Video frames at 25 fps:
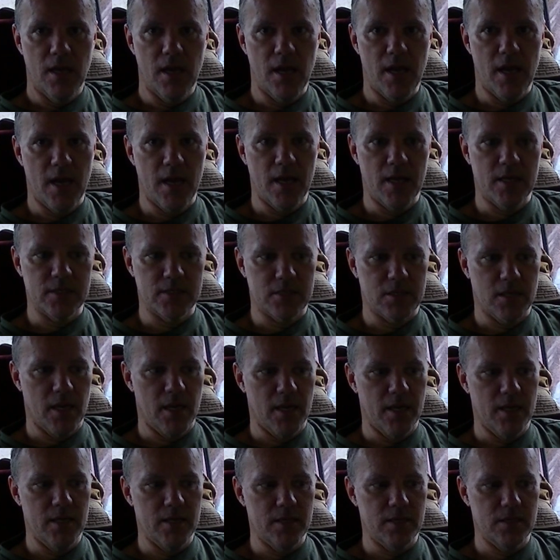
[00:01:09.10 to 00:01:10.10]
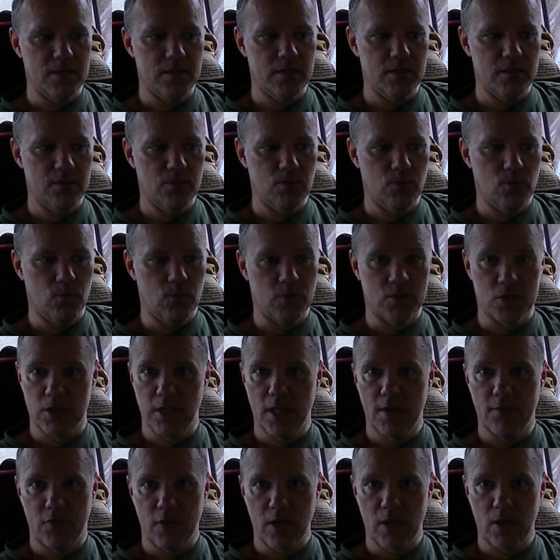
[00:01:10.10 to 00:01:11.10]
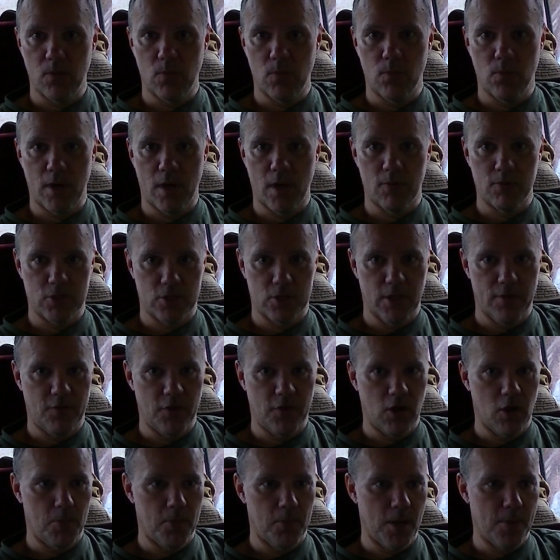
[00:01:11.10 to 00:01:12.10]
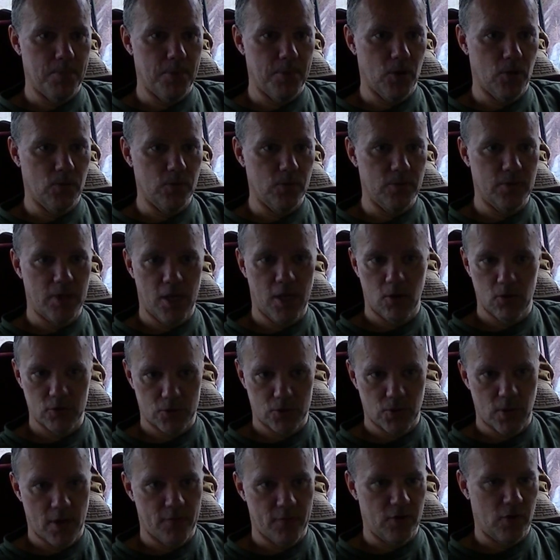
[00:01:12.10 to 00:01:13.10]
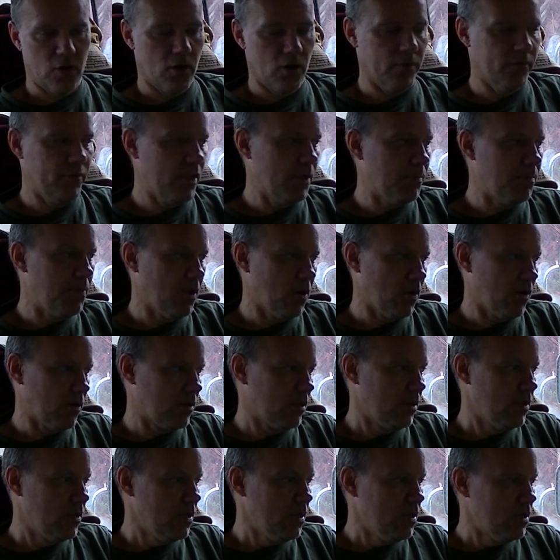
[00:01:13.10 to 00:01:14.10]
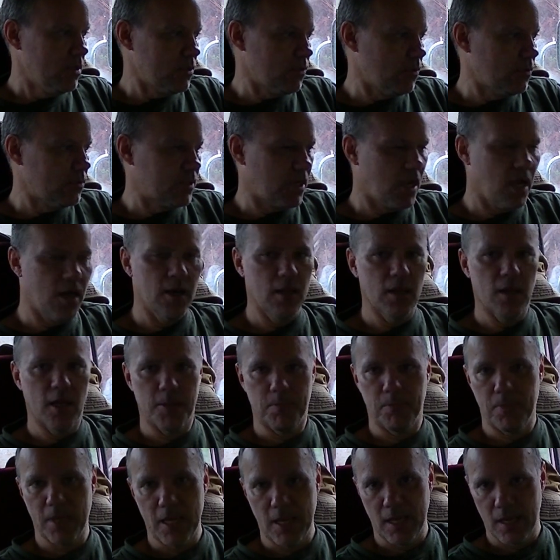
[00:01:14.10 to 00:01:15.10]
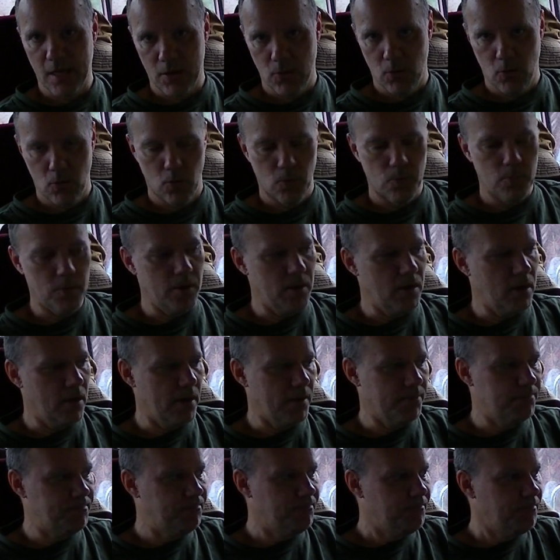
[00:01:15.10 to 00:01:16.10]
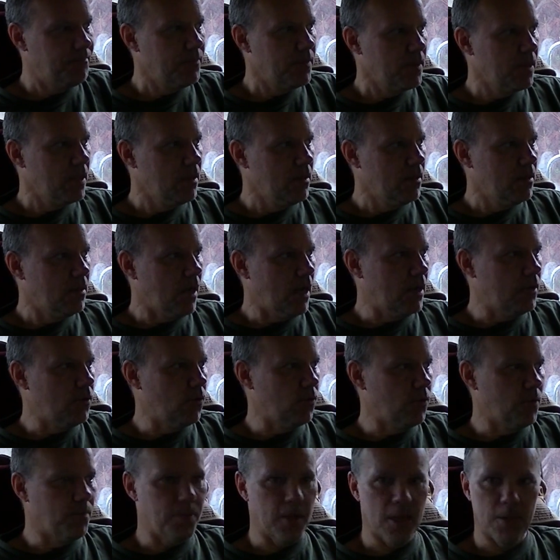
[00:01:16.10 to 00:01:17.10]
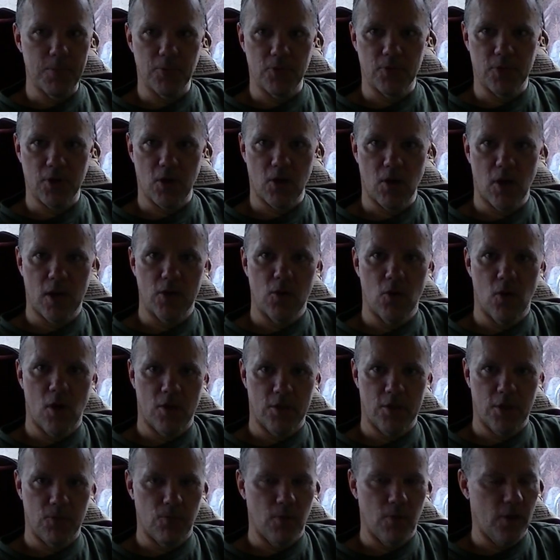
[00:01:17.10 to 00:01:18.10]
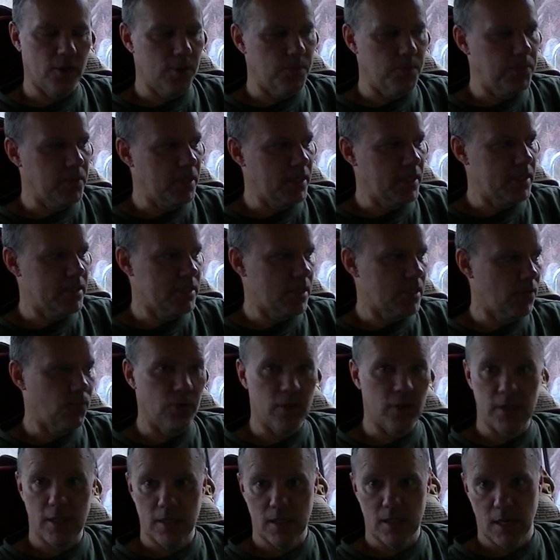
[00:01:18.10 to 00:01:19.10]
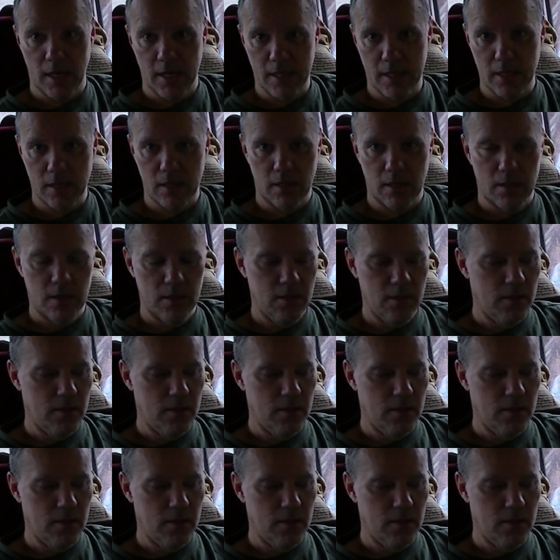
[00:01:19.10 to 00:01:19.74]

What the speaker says: as I was living when I was living on my boat. They also have an RV park. So it's kind of like being at home. I know the people there. I know how they run the place. I really like it.